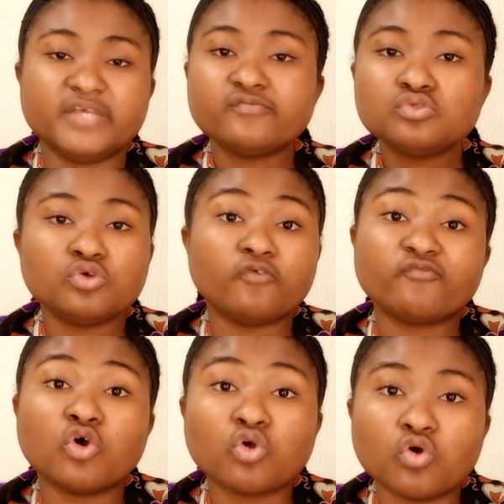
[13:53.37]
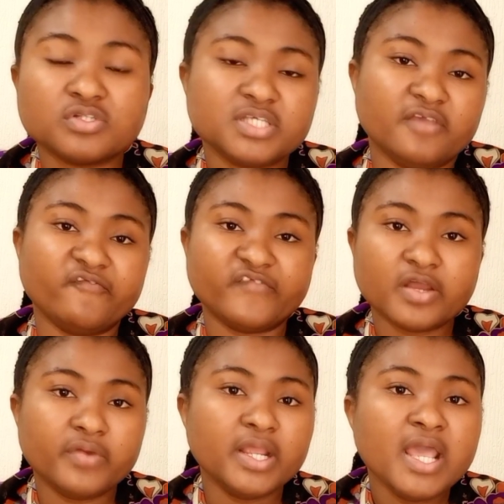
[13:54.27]
even though you've not got a
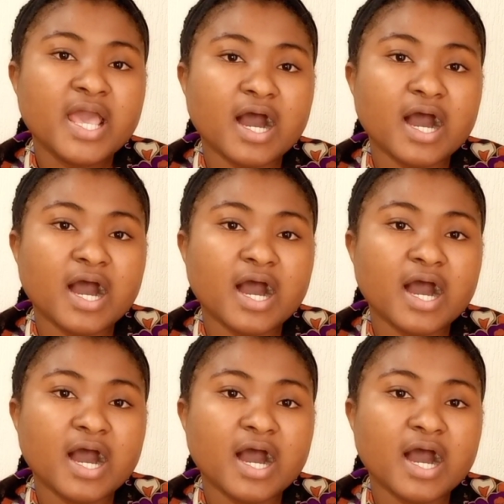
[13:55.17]
very